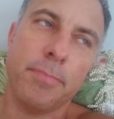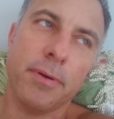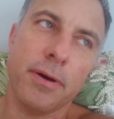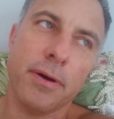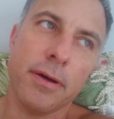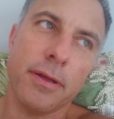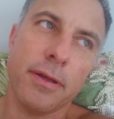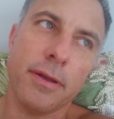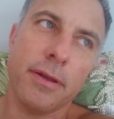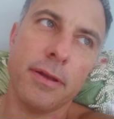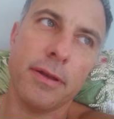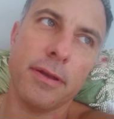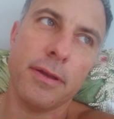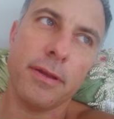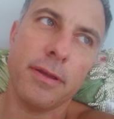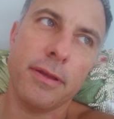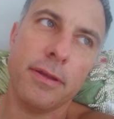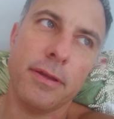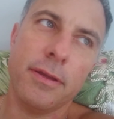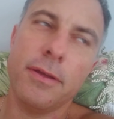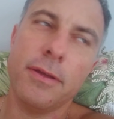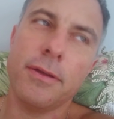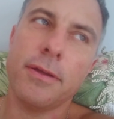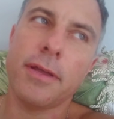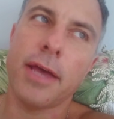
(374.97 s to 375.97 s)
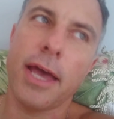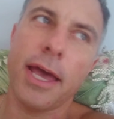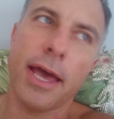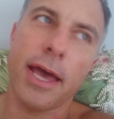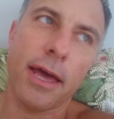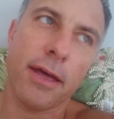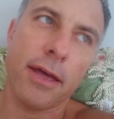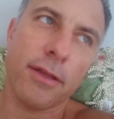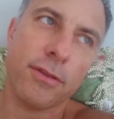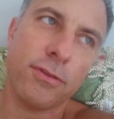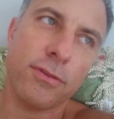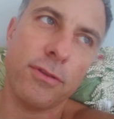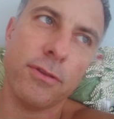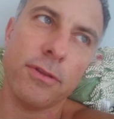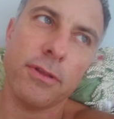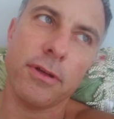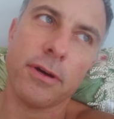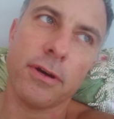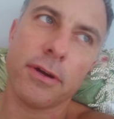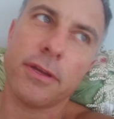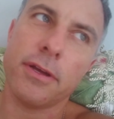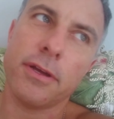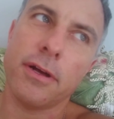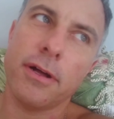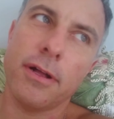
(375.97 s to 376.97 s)
But yeah,
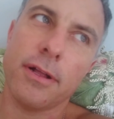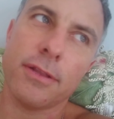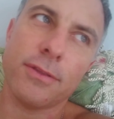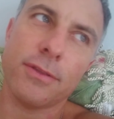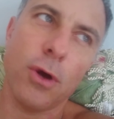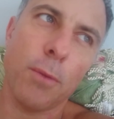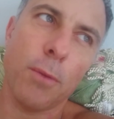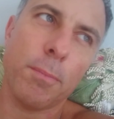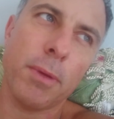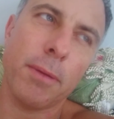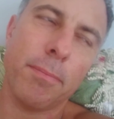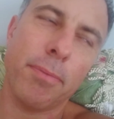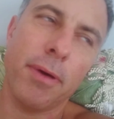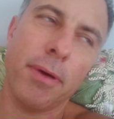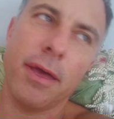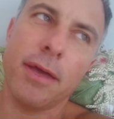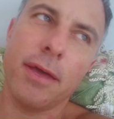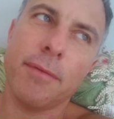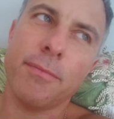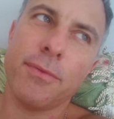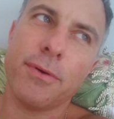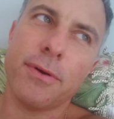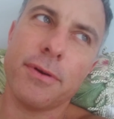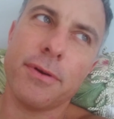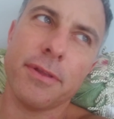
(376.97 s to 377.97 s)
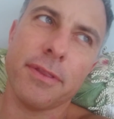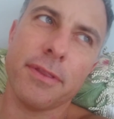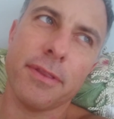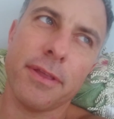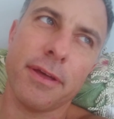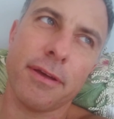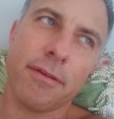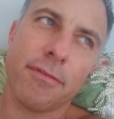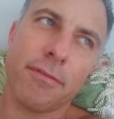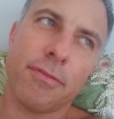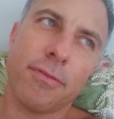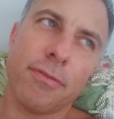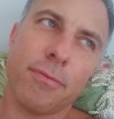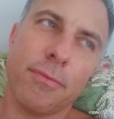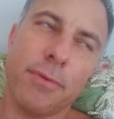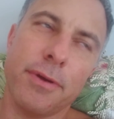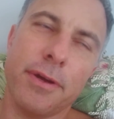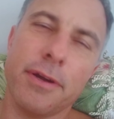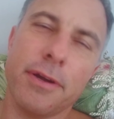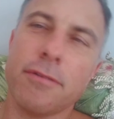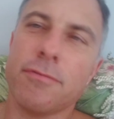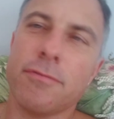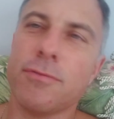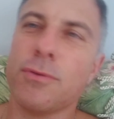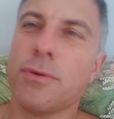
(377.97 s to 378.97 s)
look, y'all, don't be paying more than like
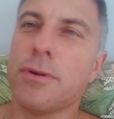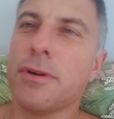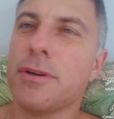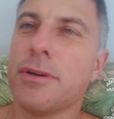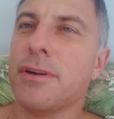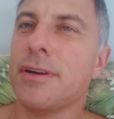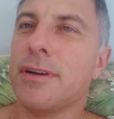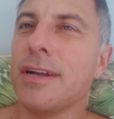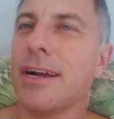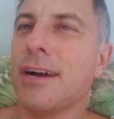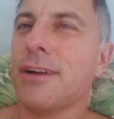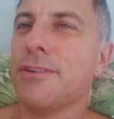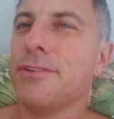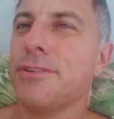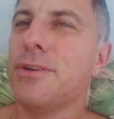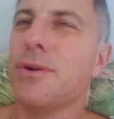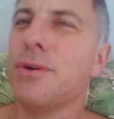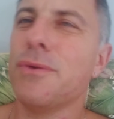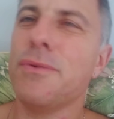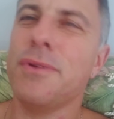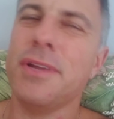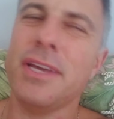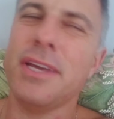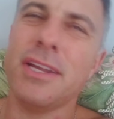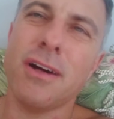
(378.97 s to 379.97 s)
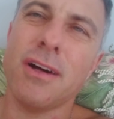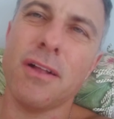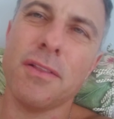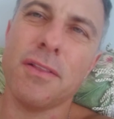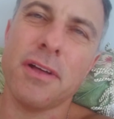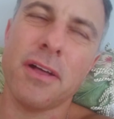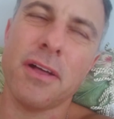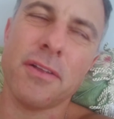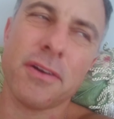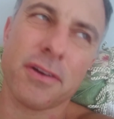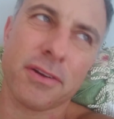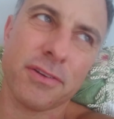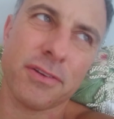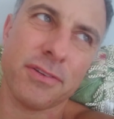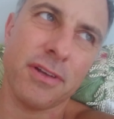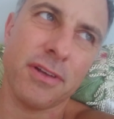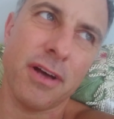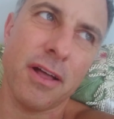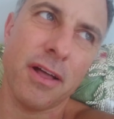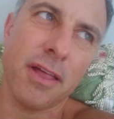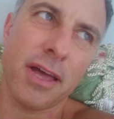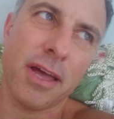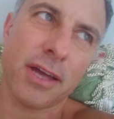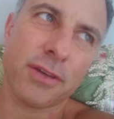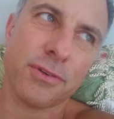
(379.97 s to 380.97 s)
$300 or $400. You don't need all the other
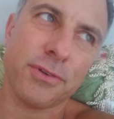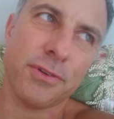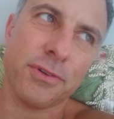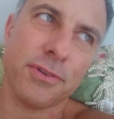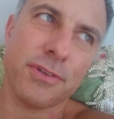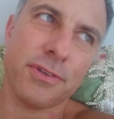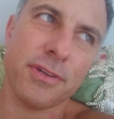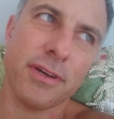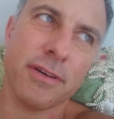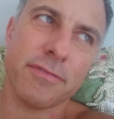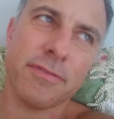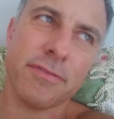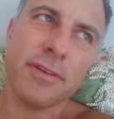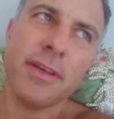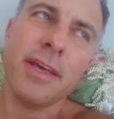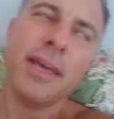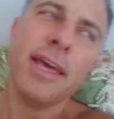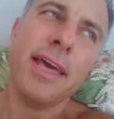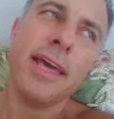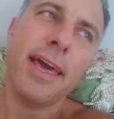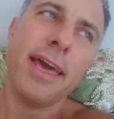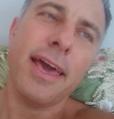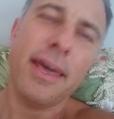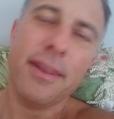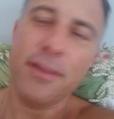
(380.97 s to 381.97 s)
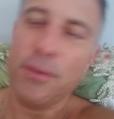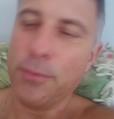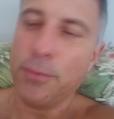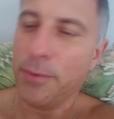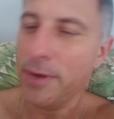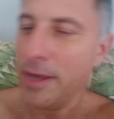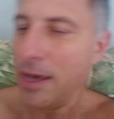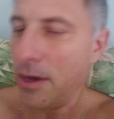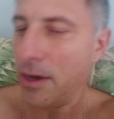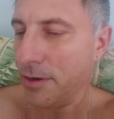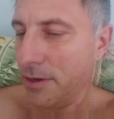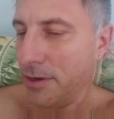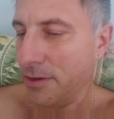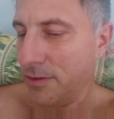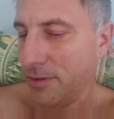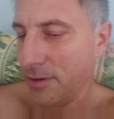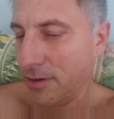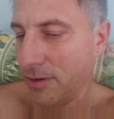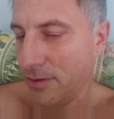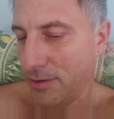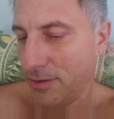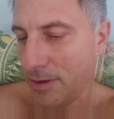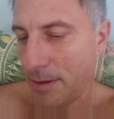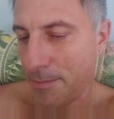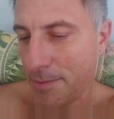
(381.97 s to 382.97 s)
extra stuff. And the reality is
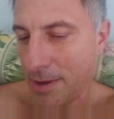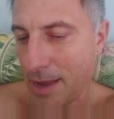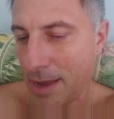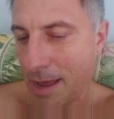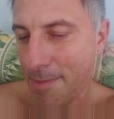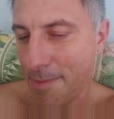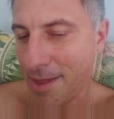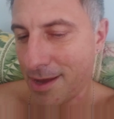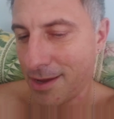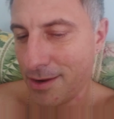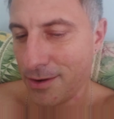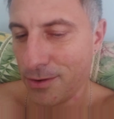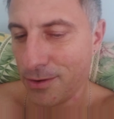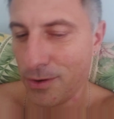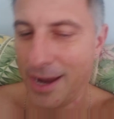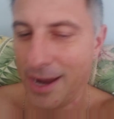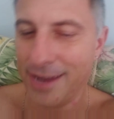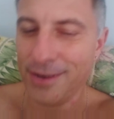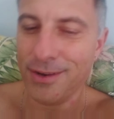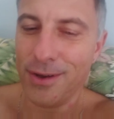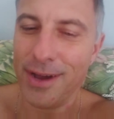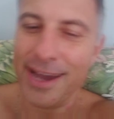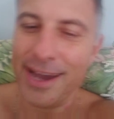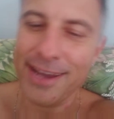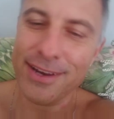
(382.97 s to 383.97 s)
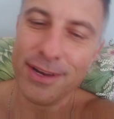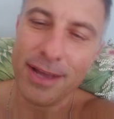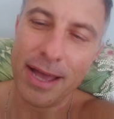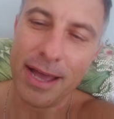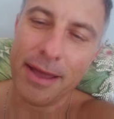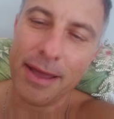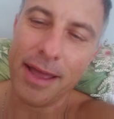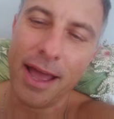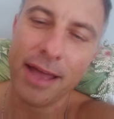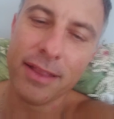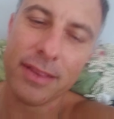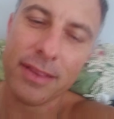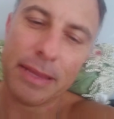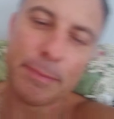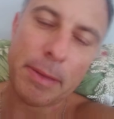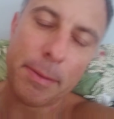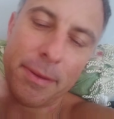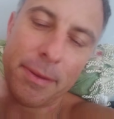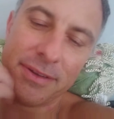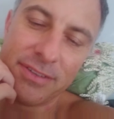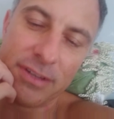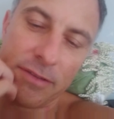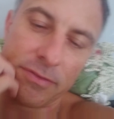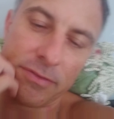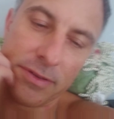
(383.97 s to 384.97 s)
this: I'm not gonna go. I limit
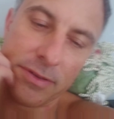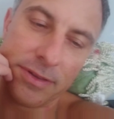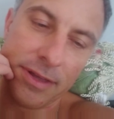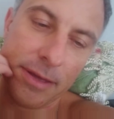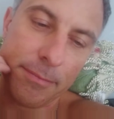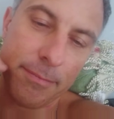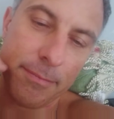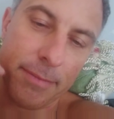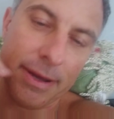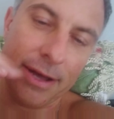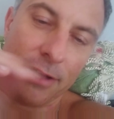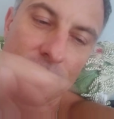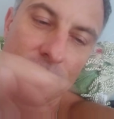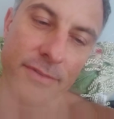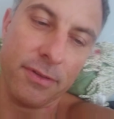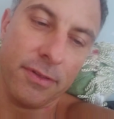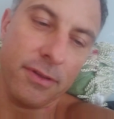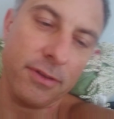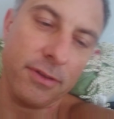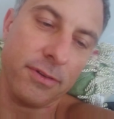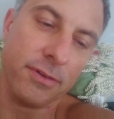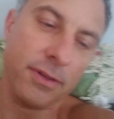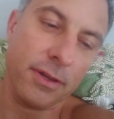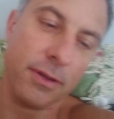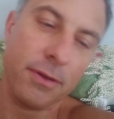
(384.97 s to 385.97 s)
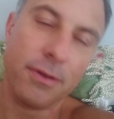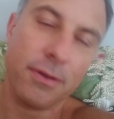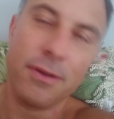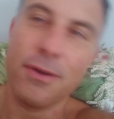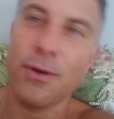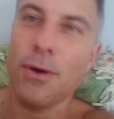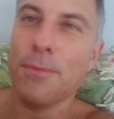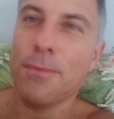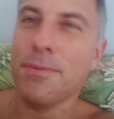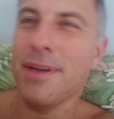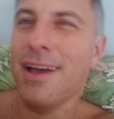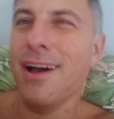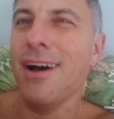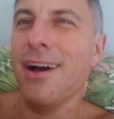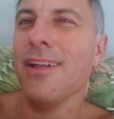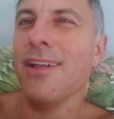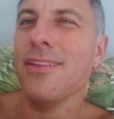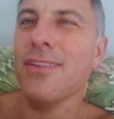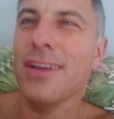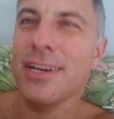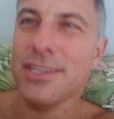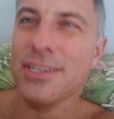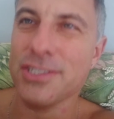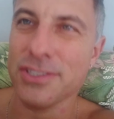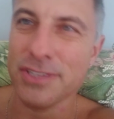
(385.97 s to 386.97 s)
myself to 10 miles in this thing. You can go
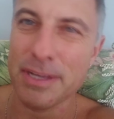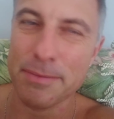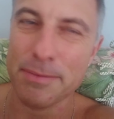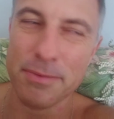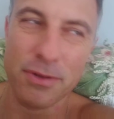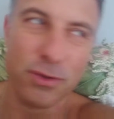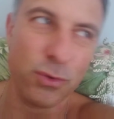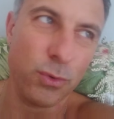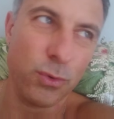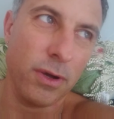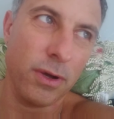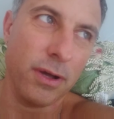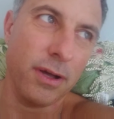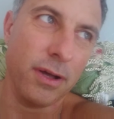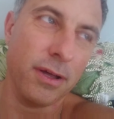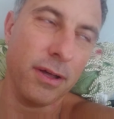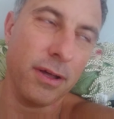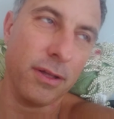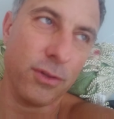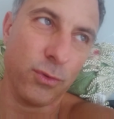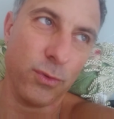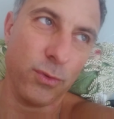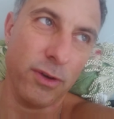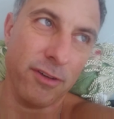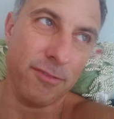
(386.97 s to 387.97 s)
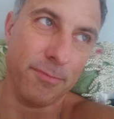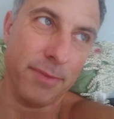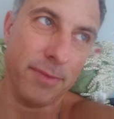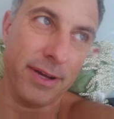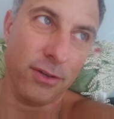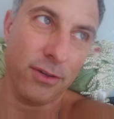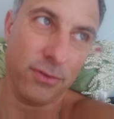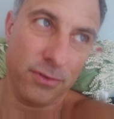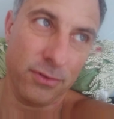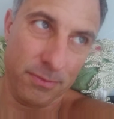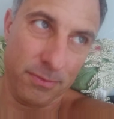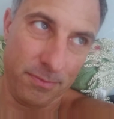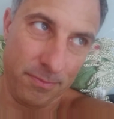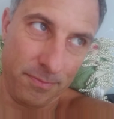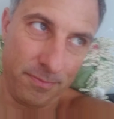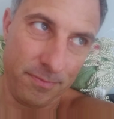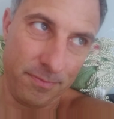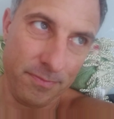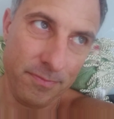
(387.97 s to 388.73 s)
allegedly up to 12 miles.